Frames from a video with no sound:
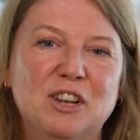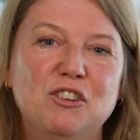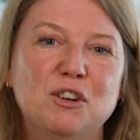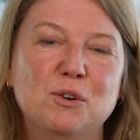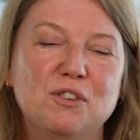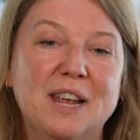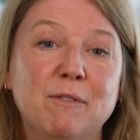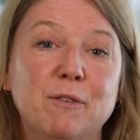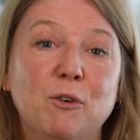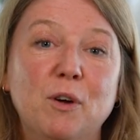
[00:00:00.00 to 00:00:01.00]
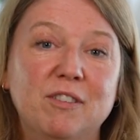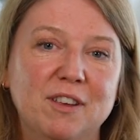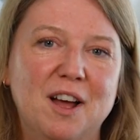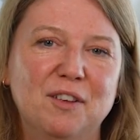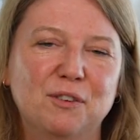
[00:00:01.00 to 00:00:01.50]
Children have a
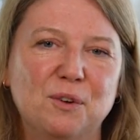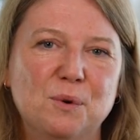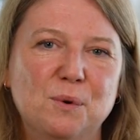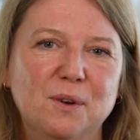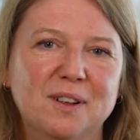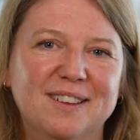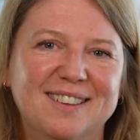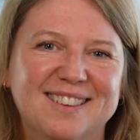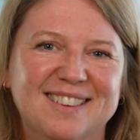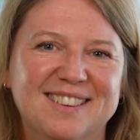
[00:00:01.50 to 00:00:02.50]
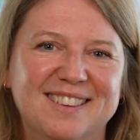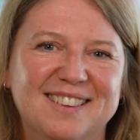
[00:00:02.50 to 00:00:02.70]
voice in our school. Our